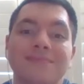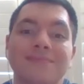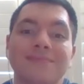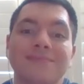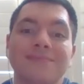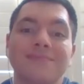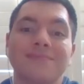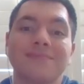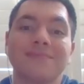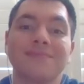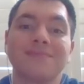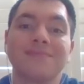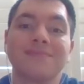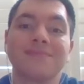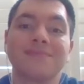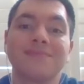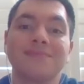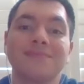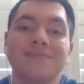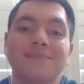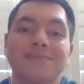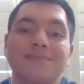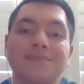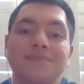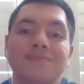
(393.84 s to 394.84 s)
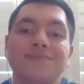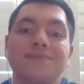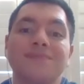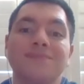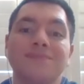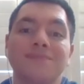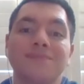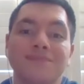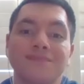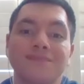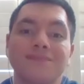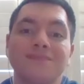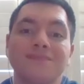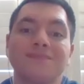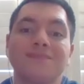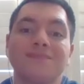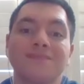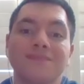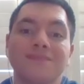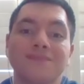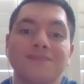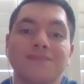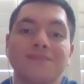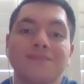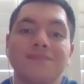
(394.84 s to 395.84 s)

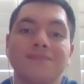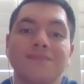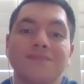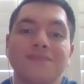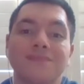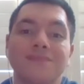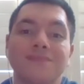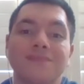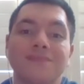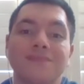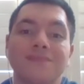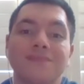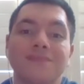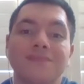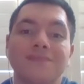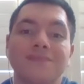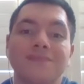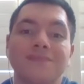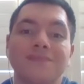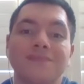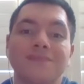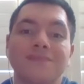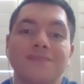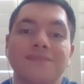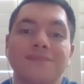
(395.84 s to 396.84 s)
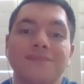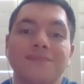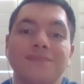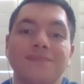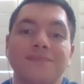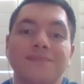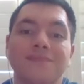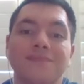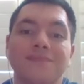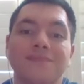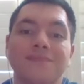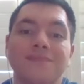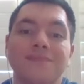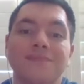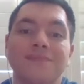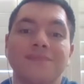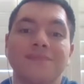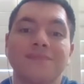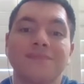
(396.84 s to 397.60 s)
[no speech]